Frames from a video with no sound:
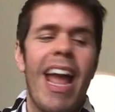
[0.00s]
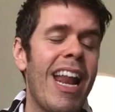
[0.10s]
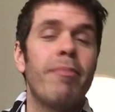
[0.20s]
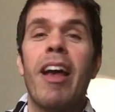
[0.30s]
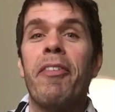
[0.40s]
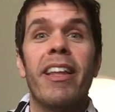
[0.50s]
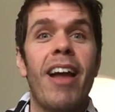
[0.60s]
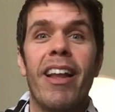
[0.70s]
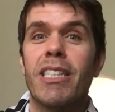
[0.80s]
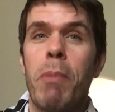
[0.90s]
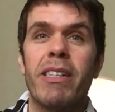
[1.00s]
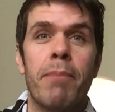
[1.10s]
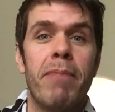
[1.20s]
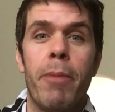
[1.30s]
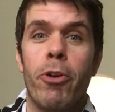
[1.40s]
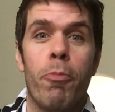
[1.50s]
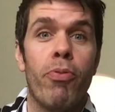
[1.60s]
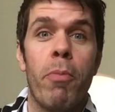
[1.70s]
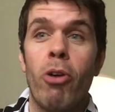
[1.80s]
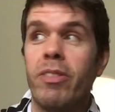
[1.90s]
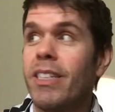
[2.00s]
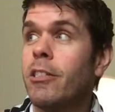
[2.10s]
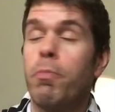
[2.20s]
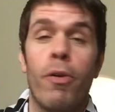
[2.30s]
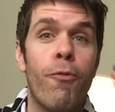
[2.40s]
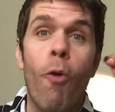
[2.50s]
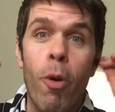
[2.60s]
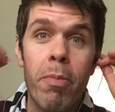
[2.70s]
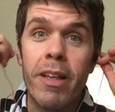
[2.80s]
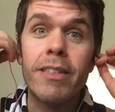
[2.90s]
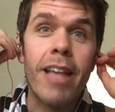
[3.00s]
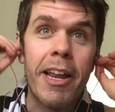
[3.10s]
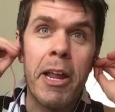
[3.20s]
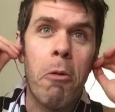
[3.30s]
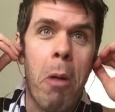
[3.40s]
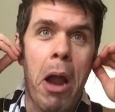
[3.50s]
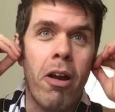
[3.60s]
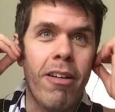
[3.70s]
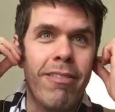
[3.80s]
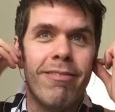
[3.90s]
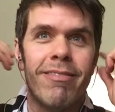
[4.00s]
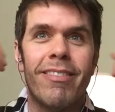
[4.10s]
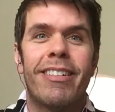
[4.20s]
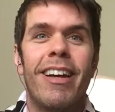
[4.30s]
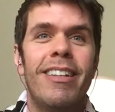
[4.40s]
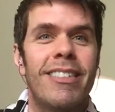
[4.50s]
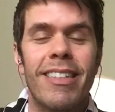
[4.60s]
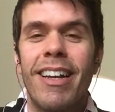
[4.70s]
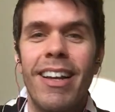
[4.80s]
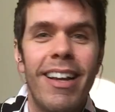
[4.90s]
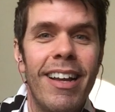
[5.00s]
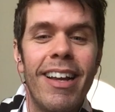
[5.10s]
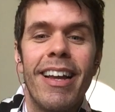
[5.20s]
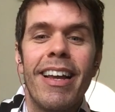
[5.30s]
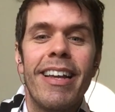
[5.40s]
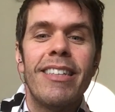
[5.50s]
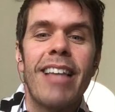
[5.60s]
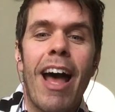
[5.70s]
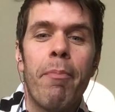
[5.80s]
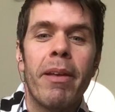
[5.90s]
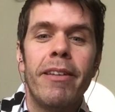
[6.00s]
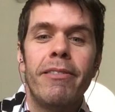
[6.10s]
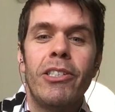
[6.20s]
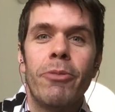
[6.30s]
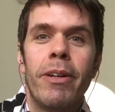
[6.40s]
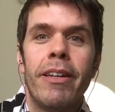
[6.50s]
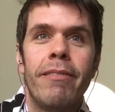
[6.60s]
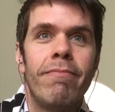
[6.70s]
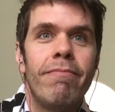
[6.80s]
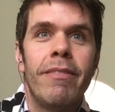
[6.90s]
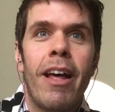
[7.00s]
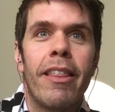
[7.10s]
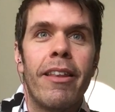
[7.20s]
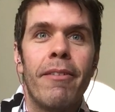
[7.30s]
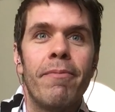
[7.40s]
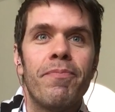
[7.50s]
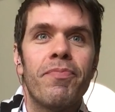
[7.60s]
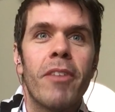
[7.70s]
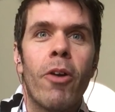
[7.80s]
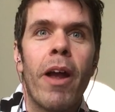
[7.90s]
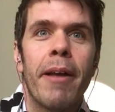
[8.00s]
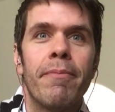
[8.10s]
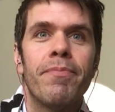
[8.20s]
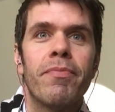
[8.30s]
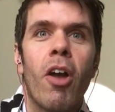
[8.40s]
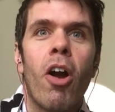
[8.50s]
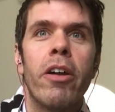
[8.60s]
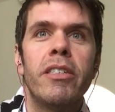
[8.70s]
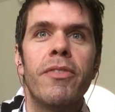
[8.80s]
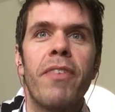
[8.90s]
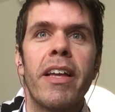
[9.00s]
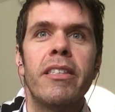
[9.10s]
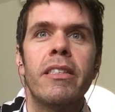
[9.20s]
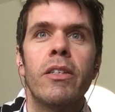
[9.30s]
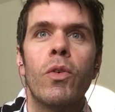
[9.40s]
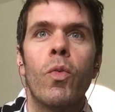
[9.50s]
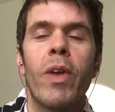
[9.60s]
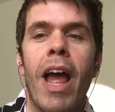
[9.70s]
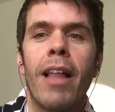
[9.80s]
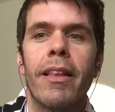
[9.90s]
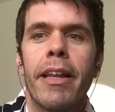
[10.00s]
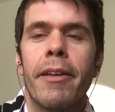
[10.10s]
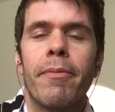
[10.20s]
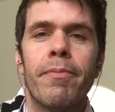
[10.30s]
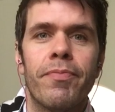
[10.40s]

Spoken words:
And I'm definitely not expecting Bieber to promote this or perform this anywhere because he's happy doing nothing. All right, Hard to Face Reality.